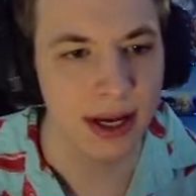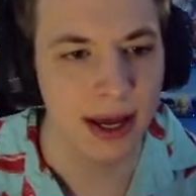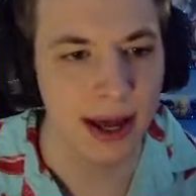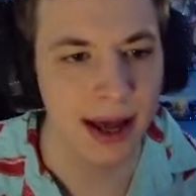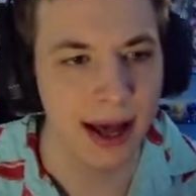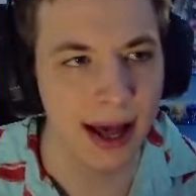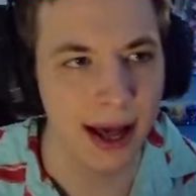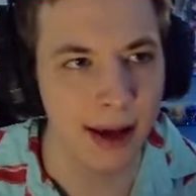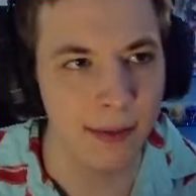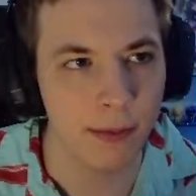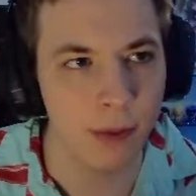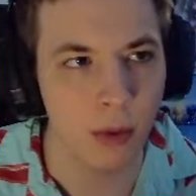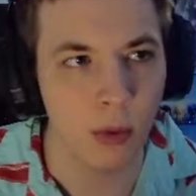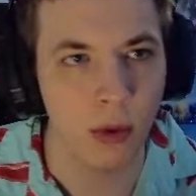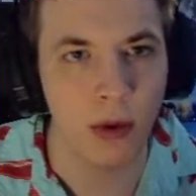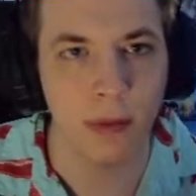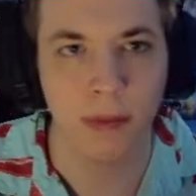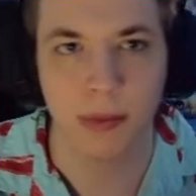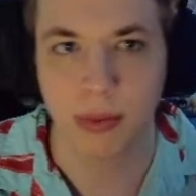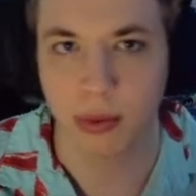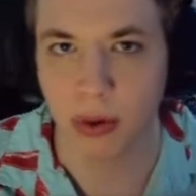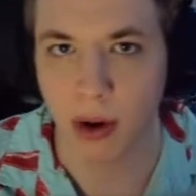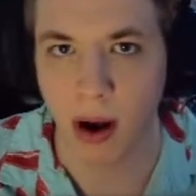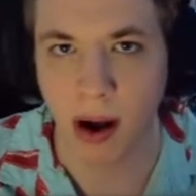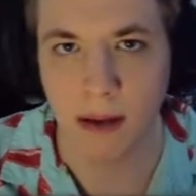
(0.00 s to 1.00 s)
um, we'll
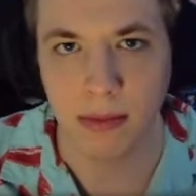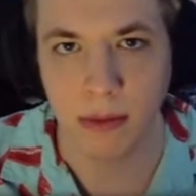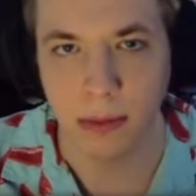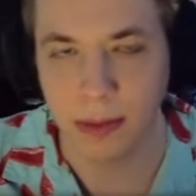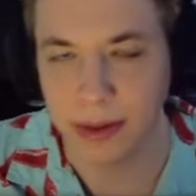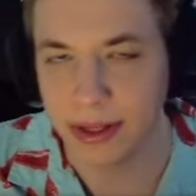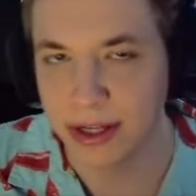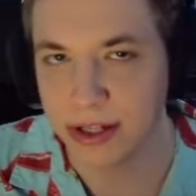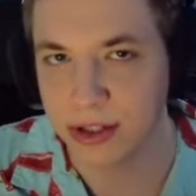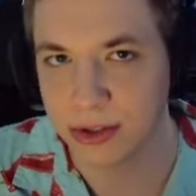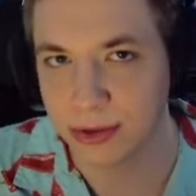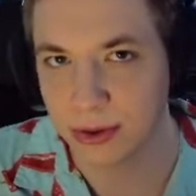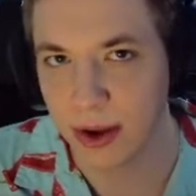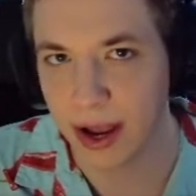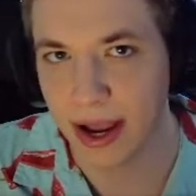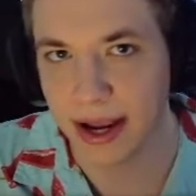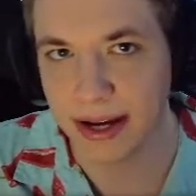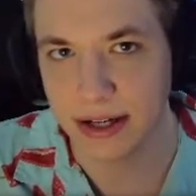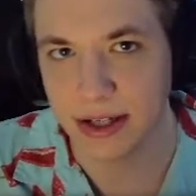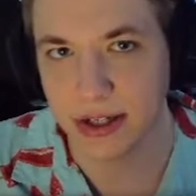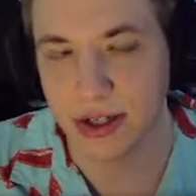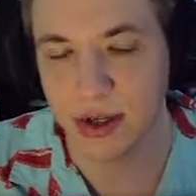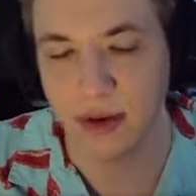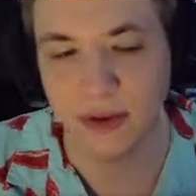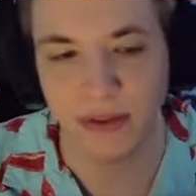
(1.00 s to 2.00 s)
probably try
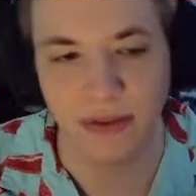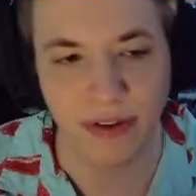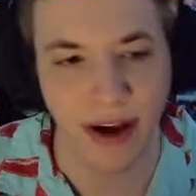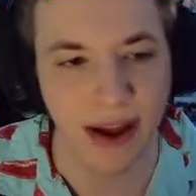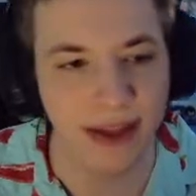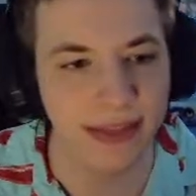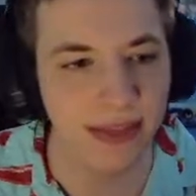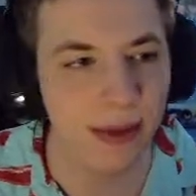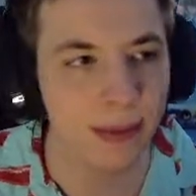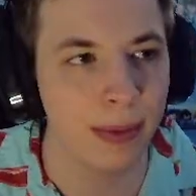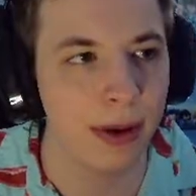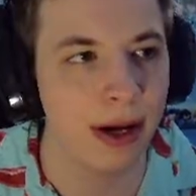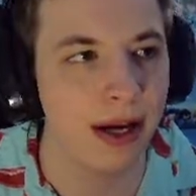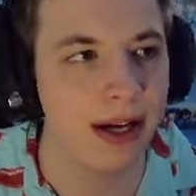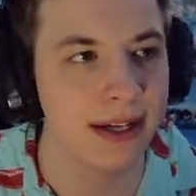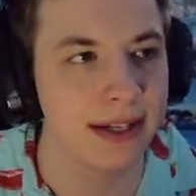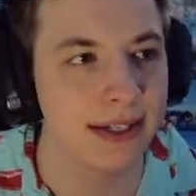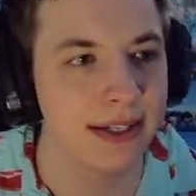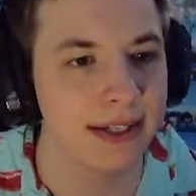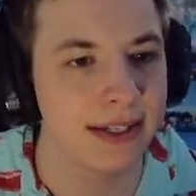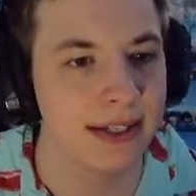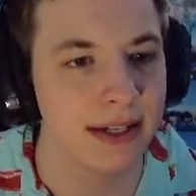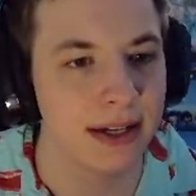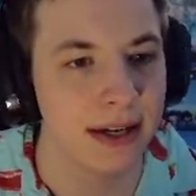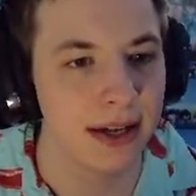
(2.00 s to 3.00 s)
to fight the
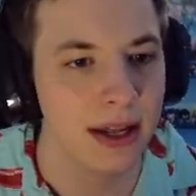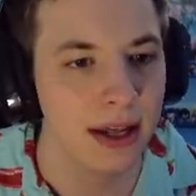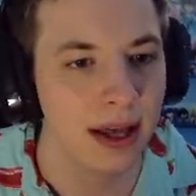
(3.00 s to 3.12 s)
boss.